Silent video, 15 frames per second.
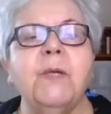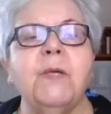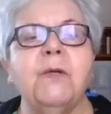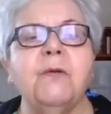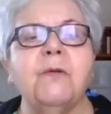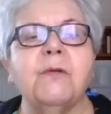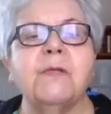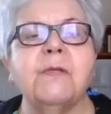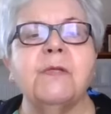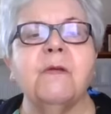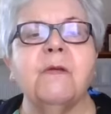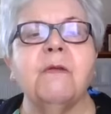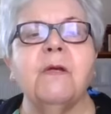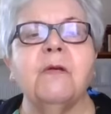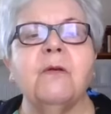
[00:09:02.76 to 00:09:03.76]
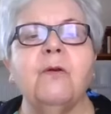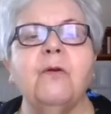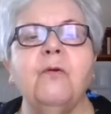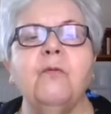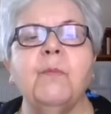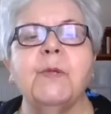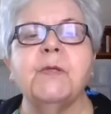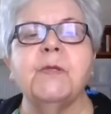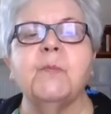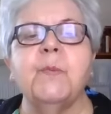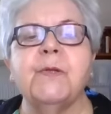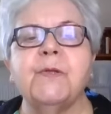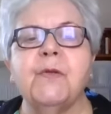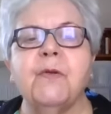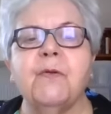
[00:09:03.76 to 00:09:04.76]
mirrors their human's
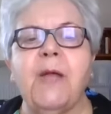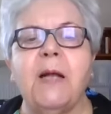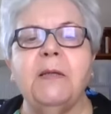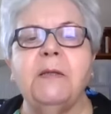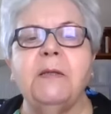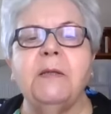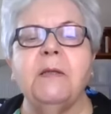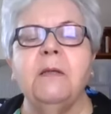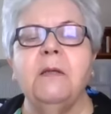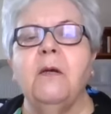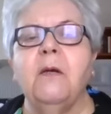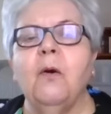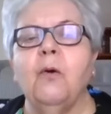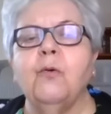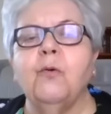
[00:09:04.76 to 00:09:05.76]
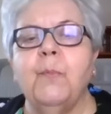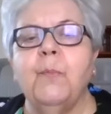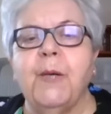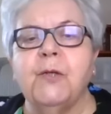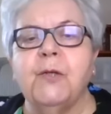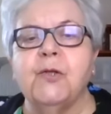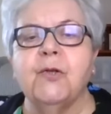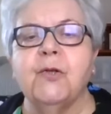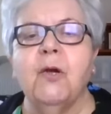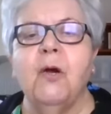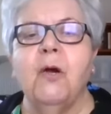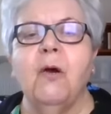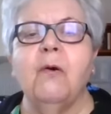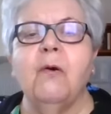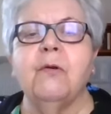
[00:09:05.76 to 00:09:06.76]
personality, occupation,
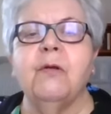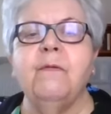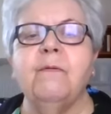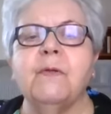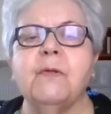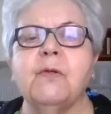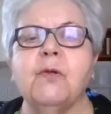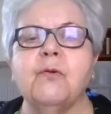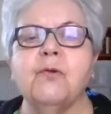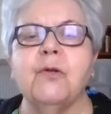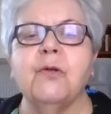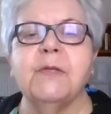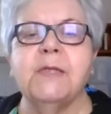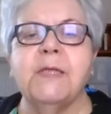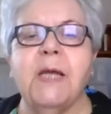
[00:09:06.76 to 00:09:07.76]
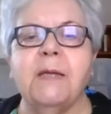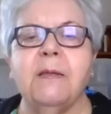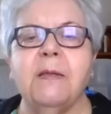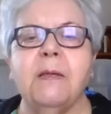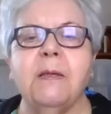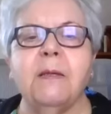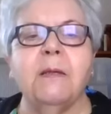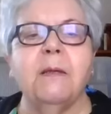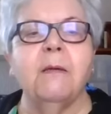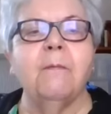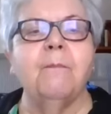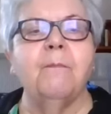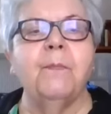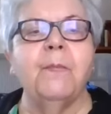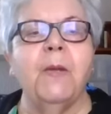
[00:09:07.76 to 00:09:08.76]
or even social standing.
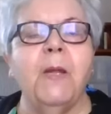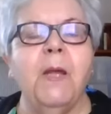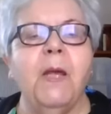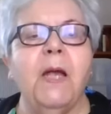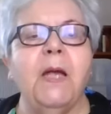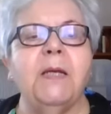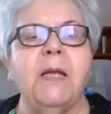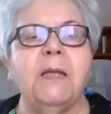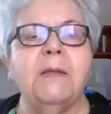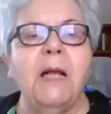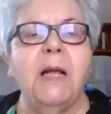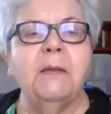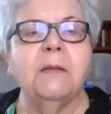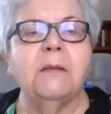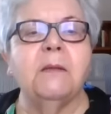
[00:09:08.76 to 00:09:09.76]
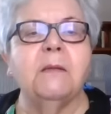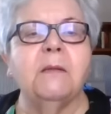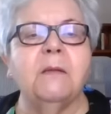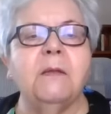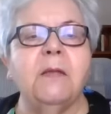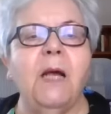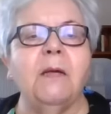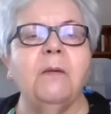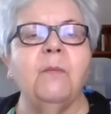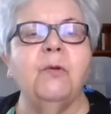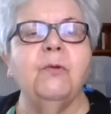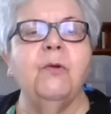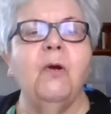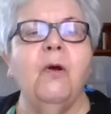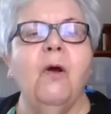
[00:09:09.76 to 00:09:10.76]
An adult
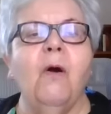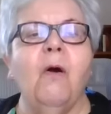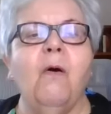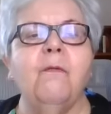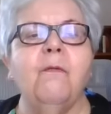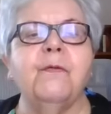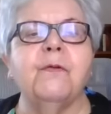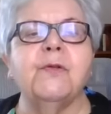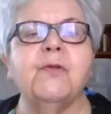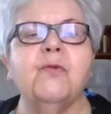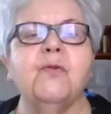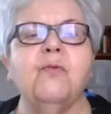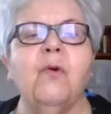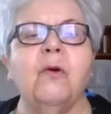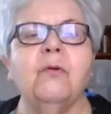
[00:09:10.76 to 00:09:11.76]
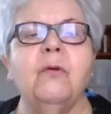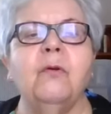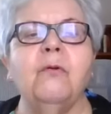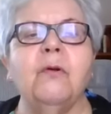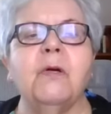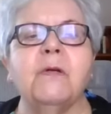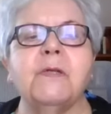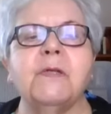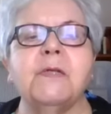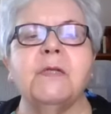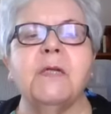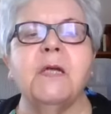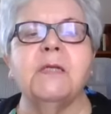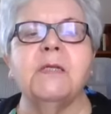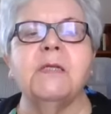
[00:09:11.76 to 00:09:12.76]
daemon offers to onlookers
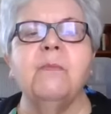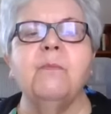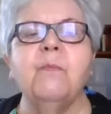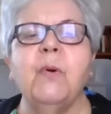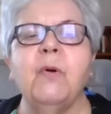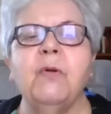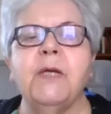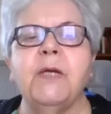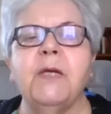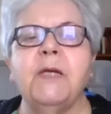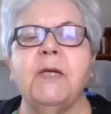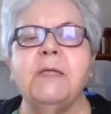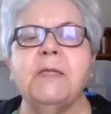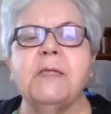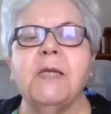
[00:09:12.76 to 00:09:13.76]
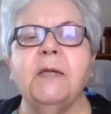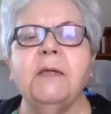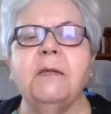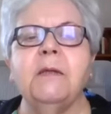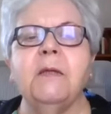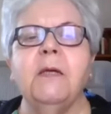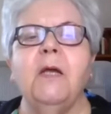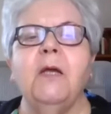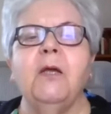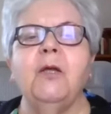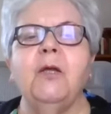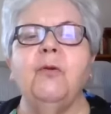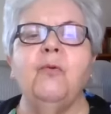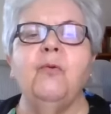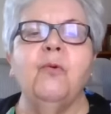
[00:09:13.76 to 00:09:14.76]
a symbolic insight
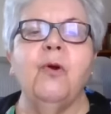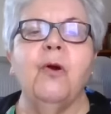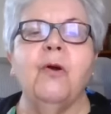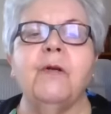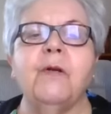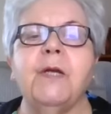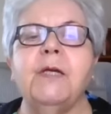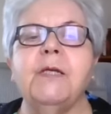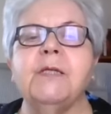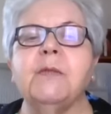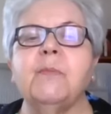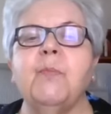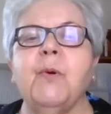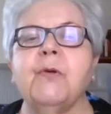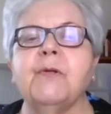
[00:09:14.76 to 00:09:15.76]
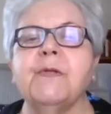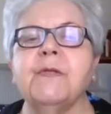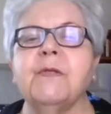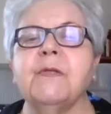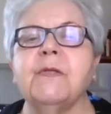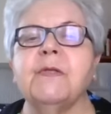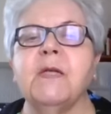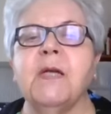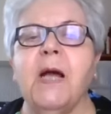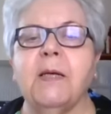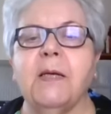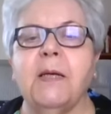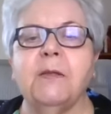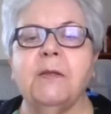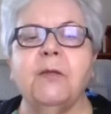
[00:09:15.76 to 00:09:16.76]
into her, his person's
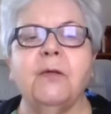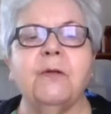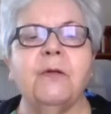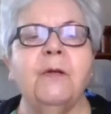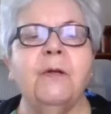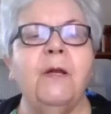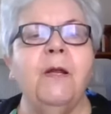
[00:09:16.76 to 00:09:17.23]
character.